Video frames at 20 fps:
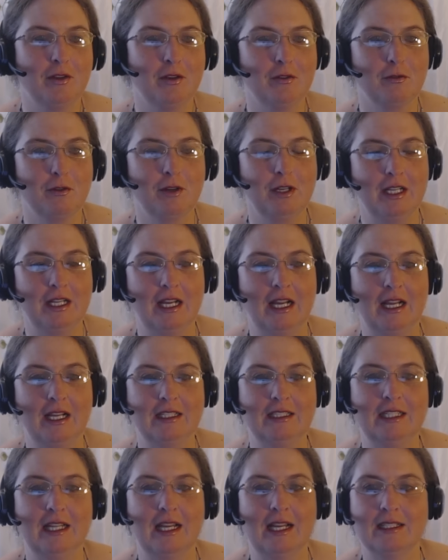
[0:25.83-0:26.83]
feel free to
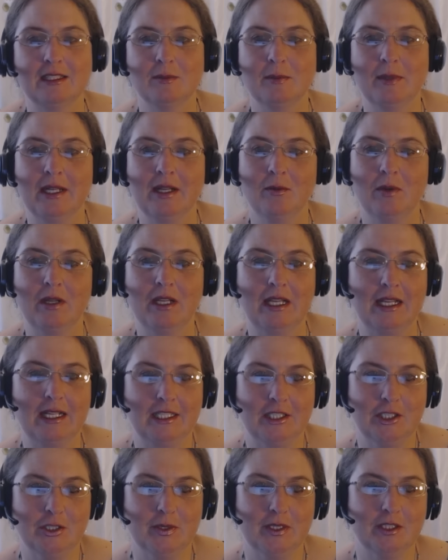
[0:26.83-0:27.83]
contact me and we can
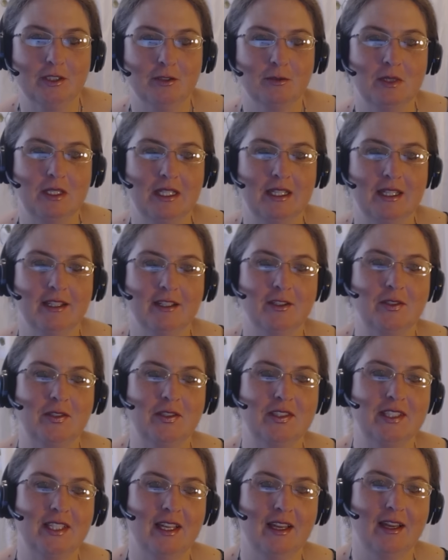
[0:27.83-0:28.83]
get you into one of
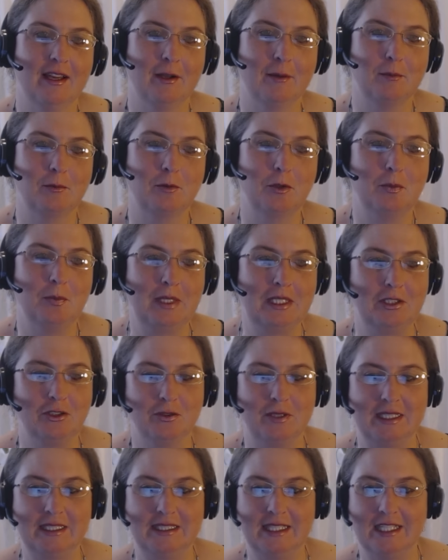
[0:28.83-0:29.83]
those um, group
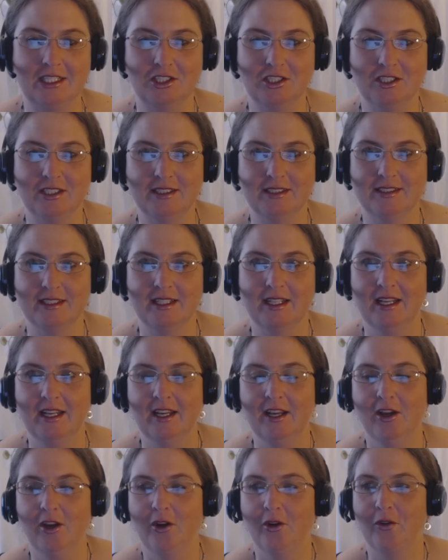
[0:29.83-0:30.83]
mentoring sessions.
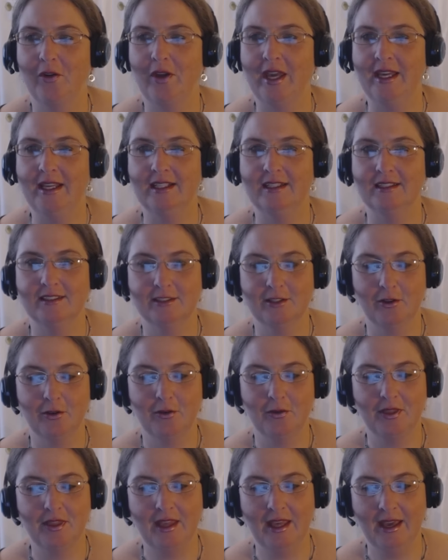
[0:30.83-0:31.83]
Okay,
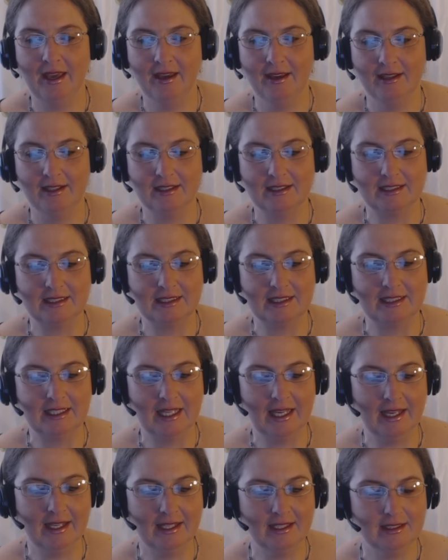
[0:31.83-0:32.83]
so that is
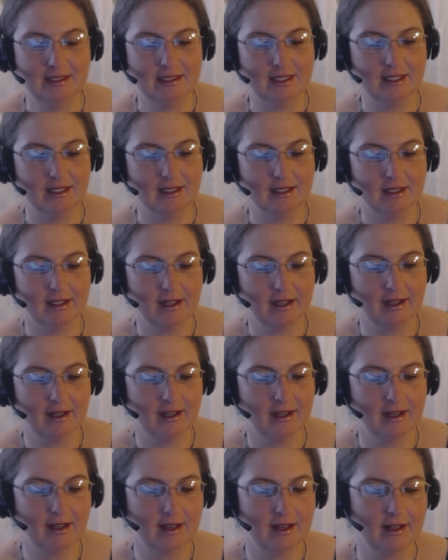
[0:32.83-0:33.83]
that.
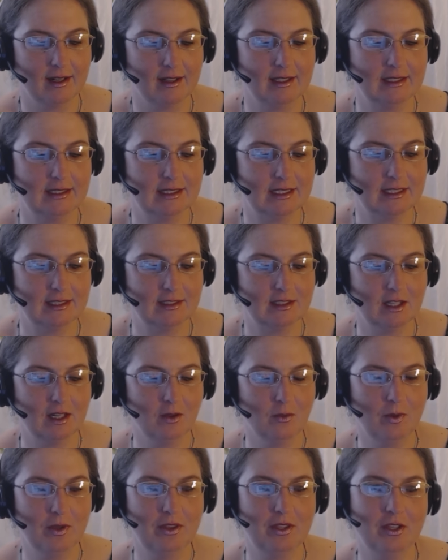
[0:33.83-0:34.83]
Let's get
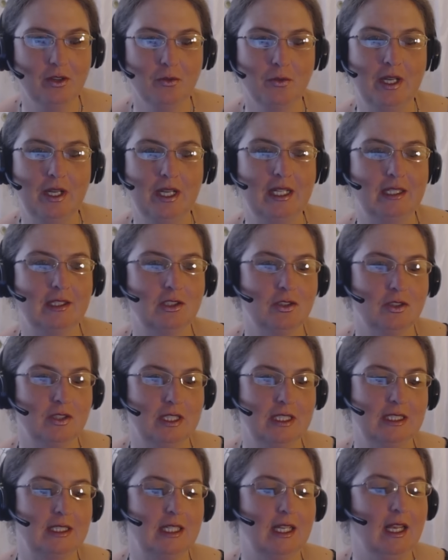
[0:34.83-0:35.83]
started with your reading,
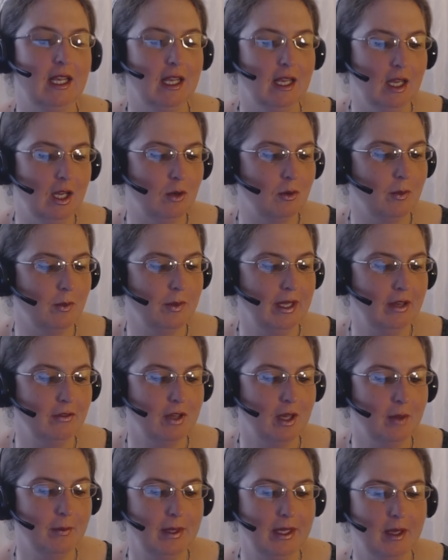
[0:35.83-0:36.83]
Taurus. What we
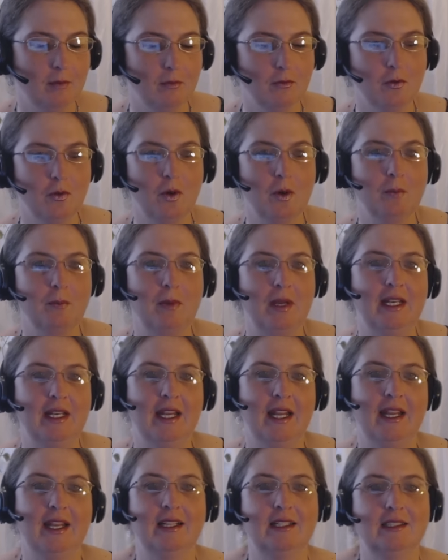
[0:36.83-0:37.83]
have coming up for
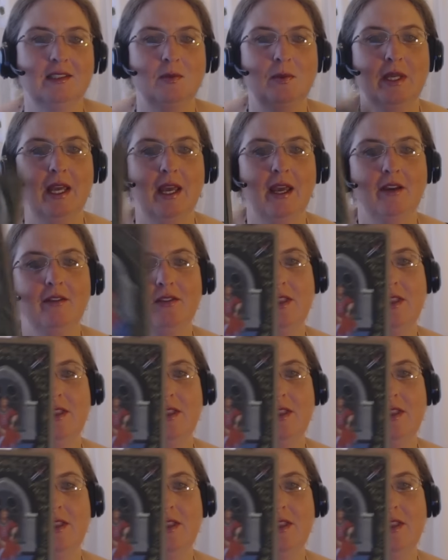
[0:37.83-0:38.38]
Monday is we